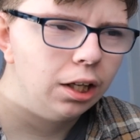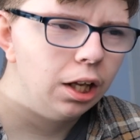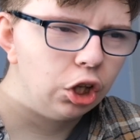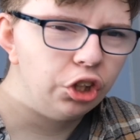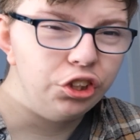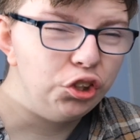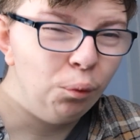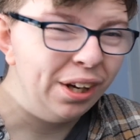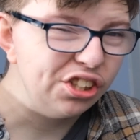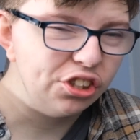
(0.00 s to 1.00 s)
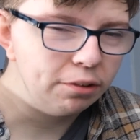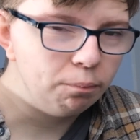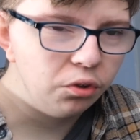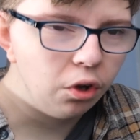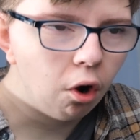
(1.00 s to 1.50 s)

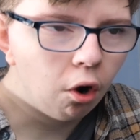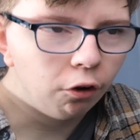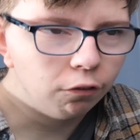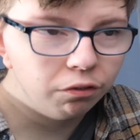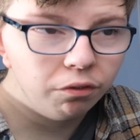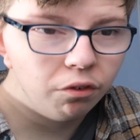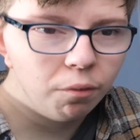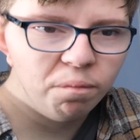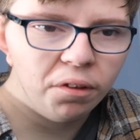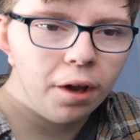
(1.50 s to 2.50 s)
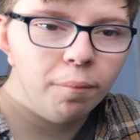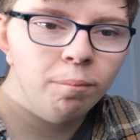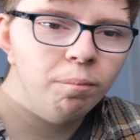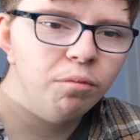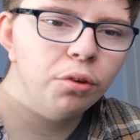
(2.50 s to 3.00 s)
continuation of
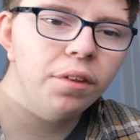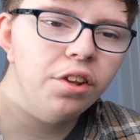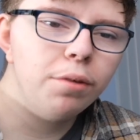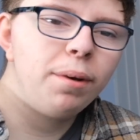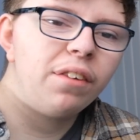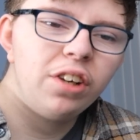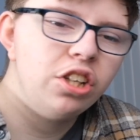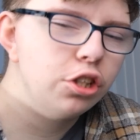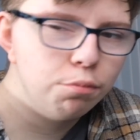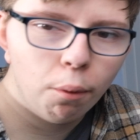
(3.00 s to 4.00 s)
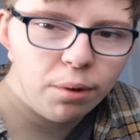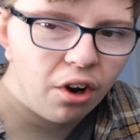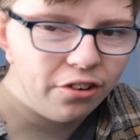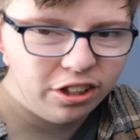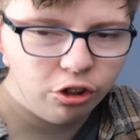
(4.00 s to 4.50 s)
something the Big Finish has probably
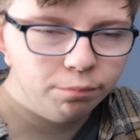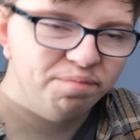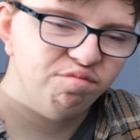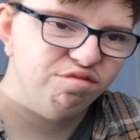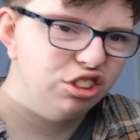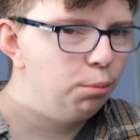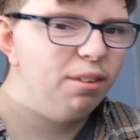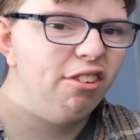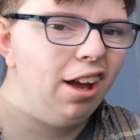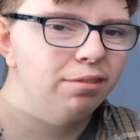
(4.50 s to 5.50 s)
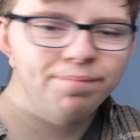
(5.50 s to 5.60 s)
already done, to be fair.